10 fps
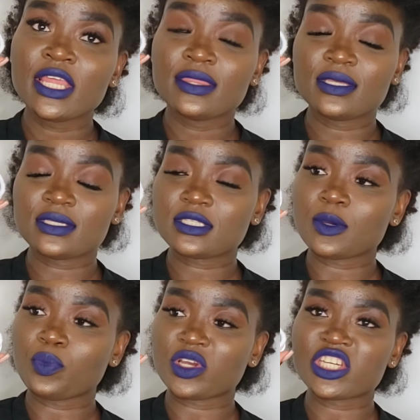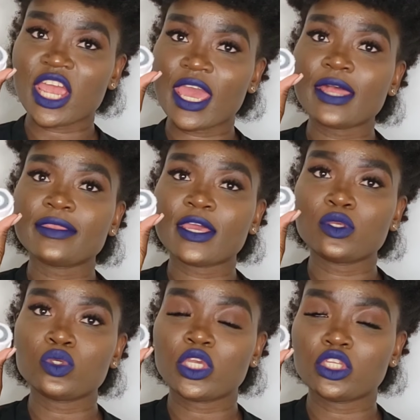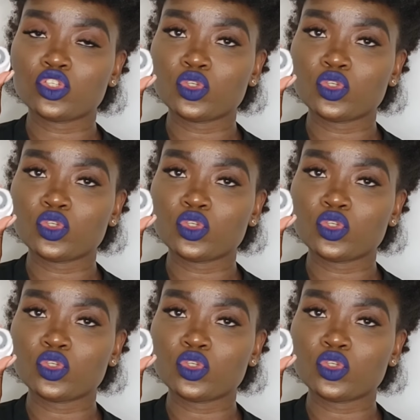This is the brush head that you can